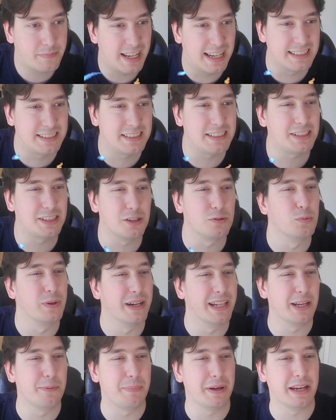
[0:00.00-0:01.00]
just a
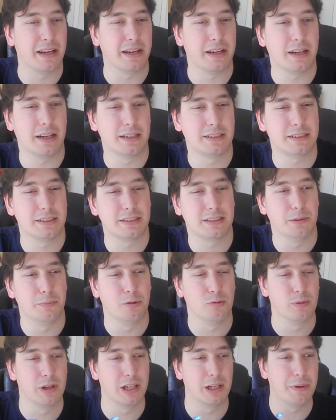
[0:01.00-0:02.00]
really
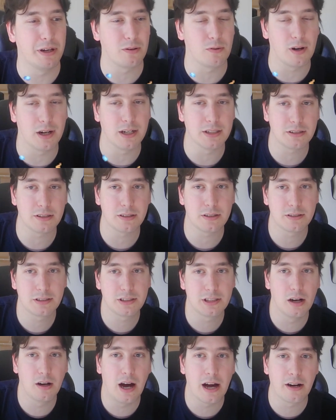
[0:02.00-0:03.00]
big roster.
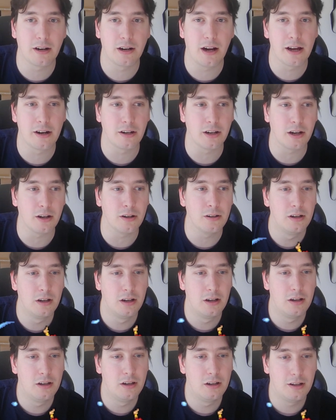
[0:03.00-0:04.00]
So I don't know.
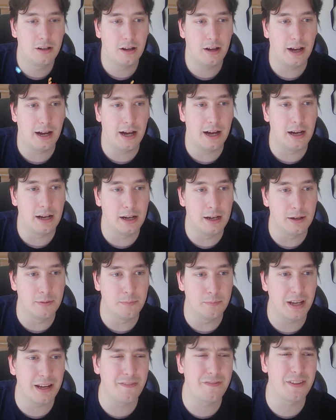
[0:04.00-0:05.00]

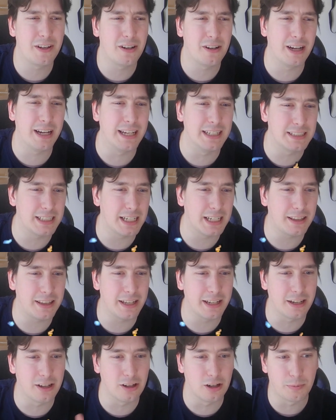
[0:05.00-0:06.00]
If there is
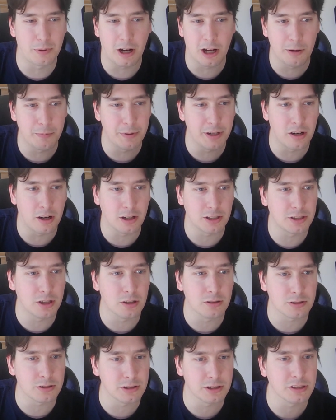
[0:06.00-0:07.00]
anything, it'll probably be on our
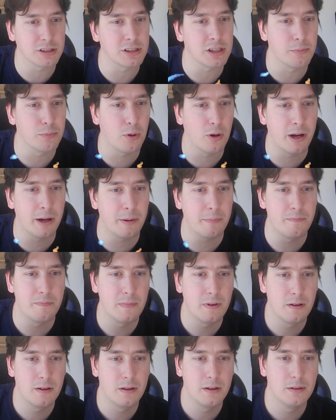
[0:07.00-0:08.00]
socials at some point,
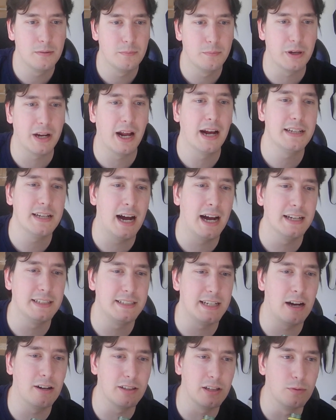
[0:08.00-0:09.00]
but I
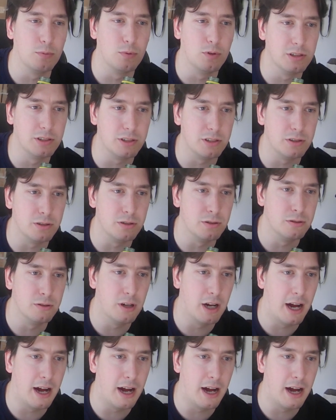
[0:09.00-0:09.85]
doubt that we'll do